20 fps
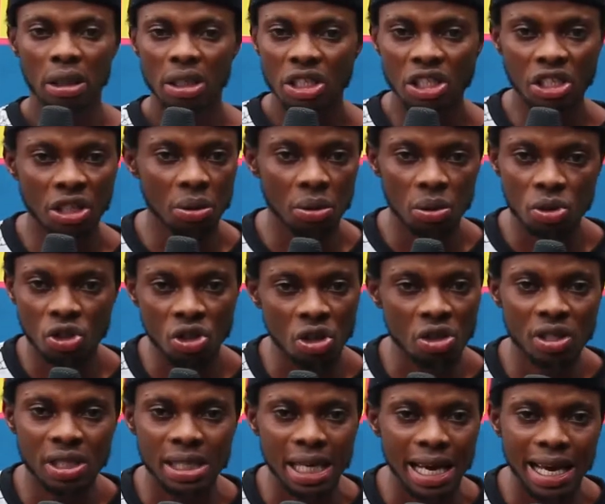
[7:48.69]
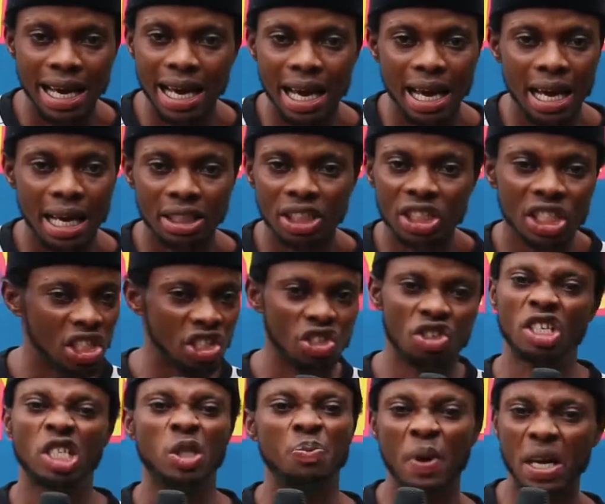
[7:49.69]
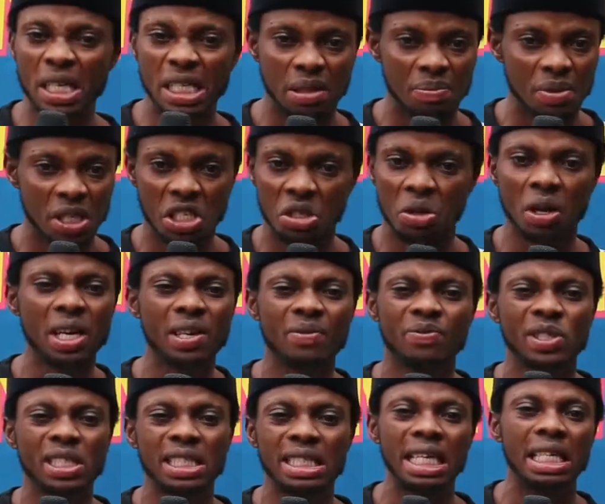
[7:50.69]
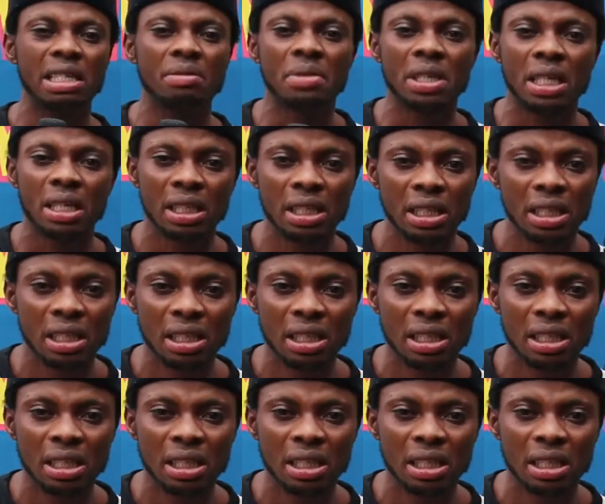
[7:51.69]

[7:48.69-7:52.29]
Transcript: She would just disrespect me. She don't even send me.